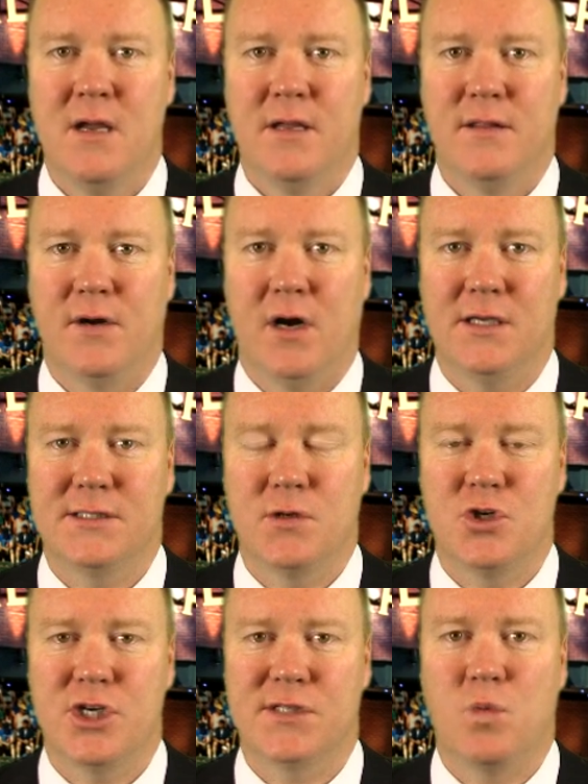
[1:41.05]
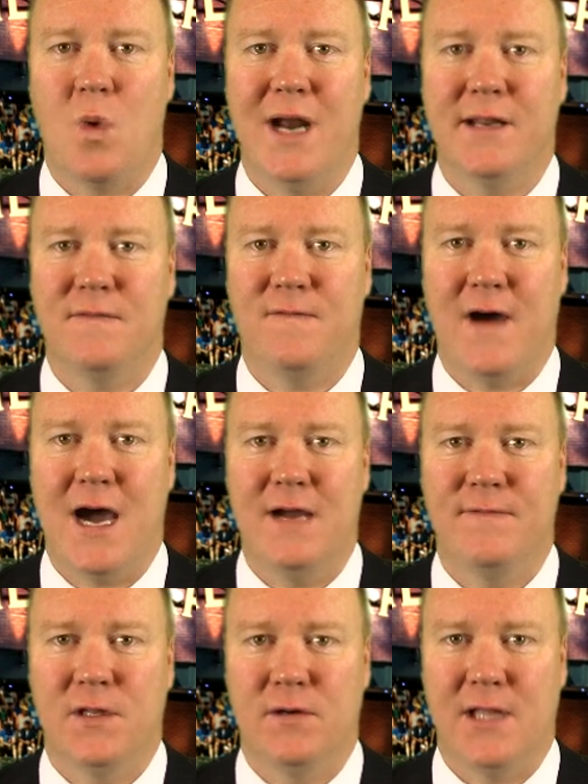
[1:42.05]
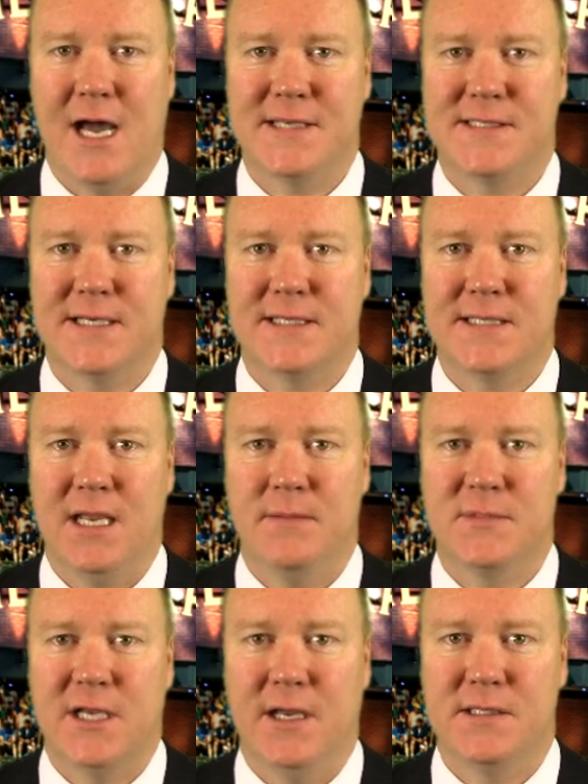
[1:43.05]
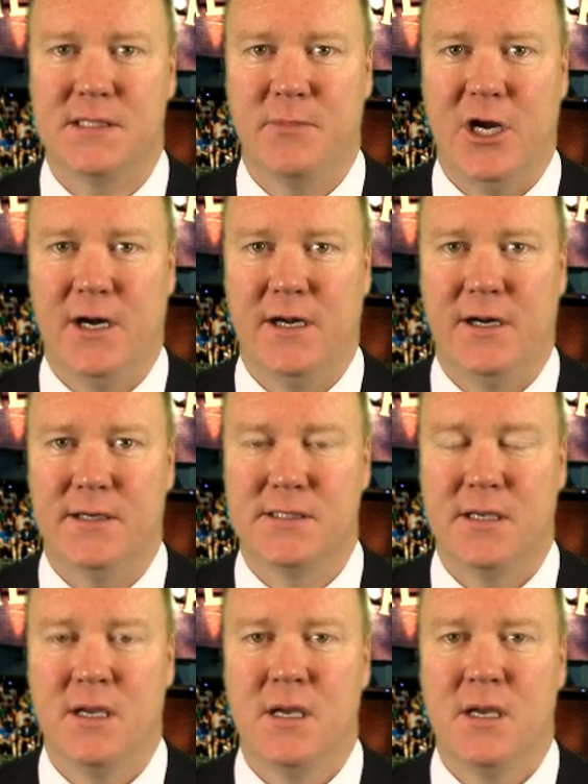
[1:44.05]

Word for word: and they're also just 1-5 in their last 6 games against the Mariners.